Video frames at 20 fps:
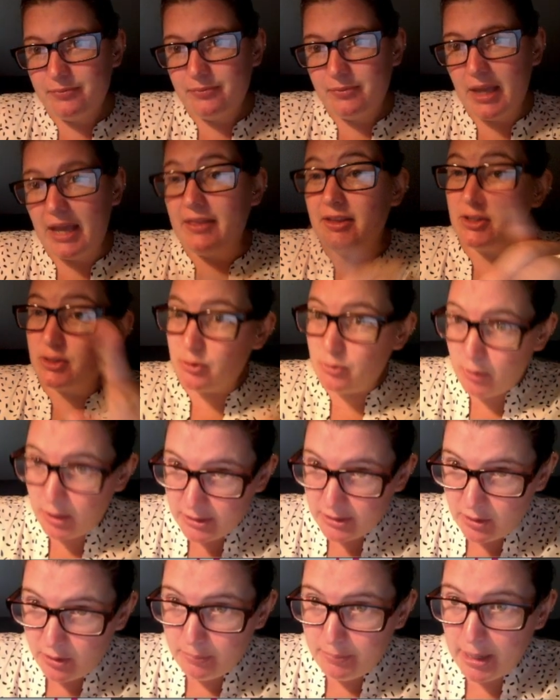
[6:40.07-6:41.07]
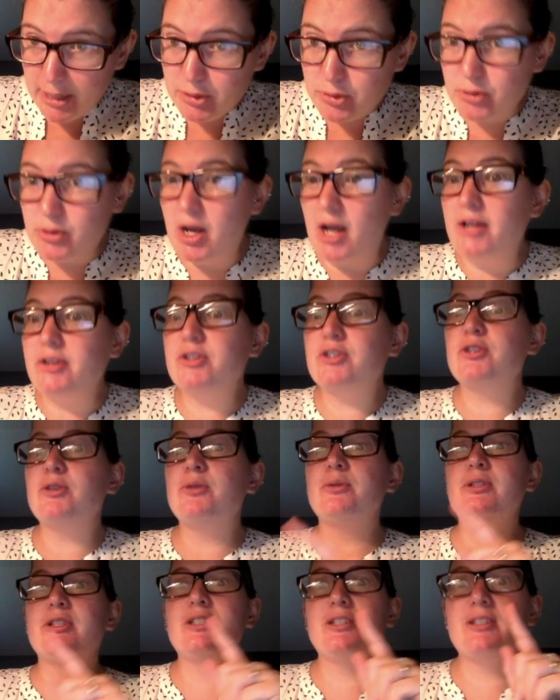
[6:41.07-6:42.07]
And this is why it's called petrodollars. So
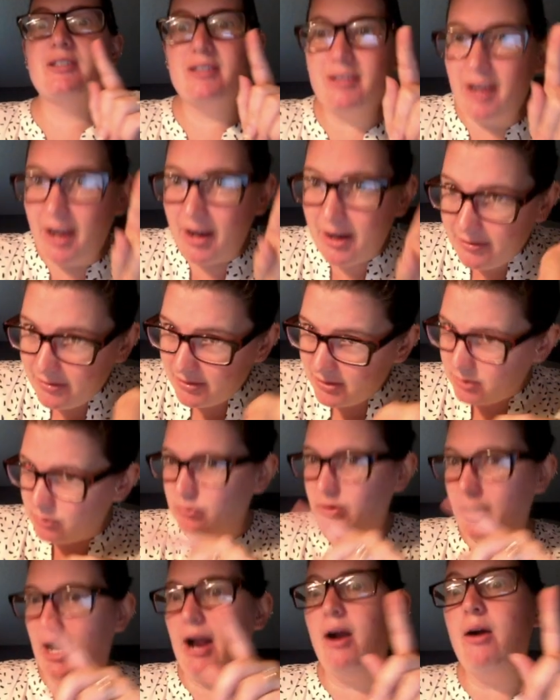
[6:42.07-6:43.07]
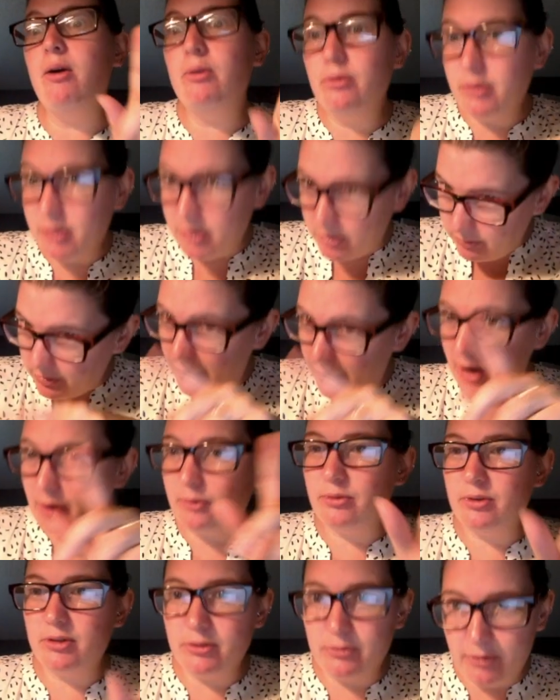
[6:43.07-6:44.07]
it's just kind of this round and
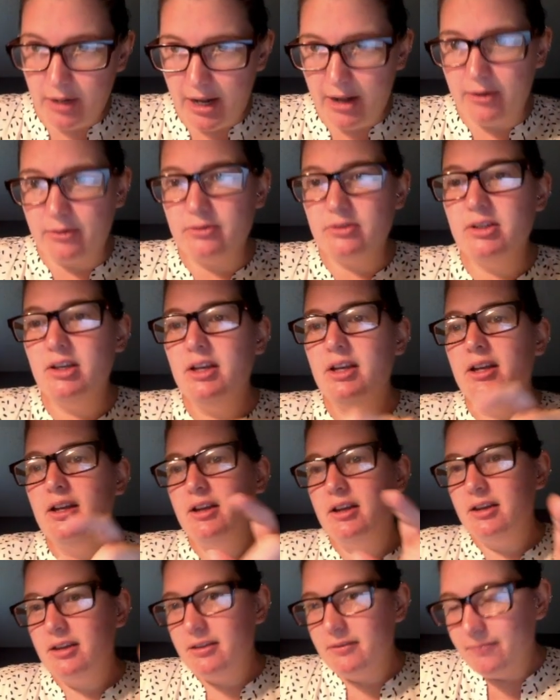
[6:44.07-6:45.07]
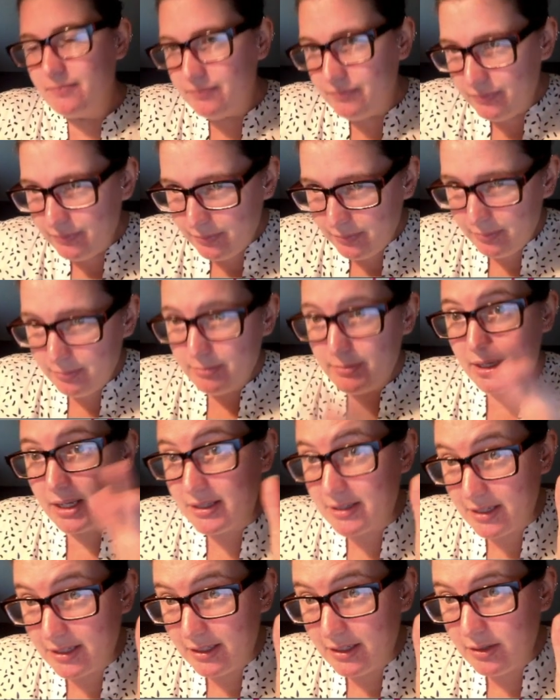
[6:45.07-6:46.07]
round and round because
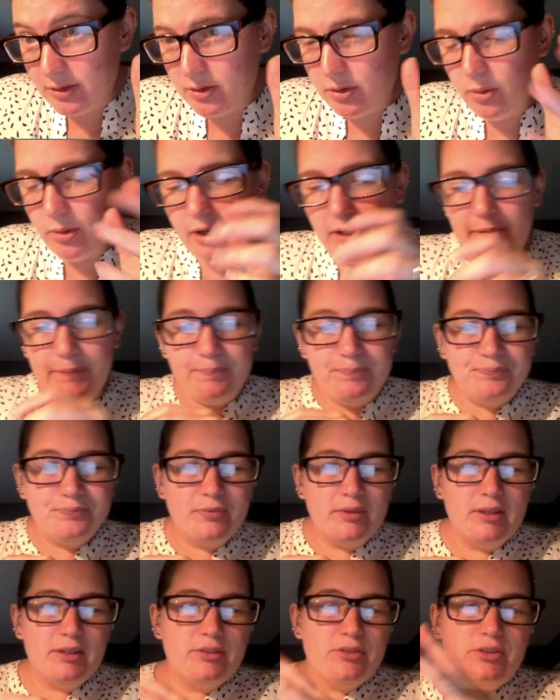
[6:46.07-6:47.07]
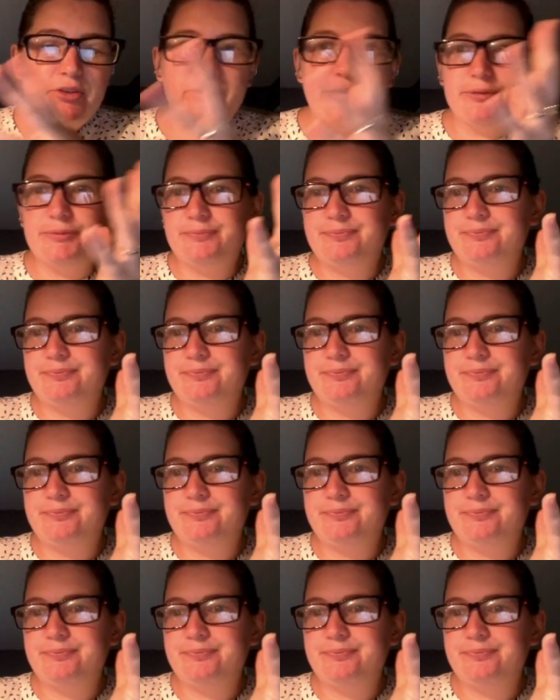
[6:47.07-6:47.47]
they needed the oil. So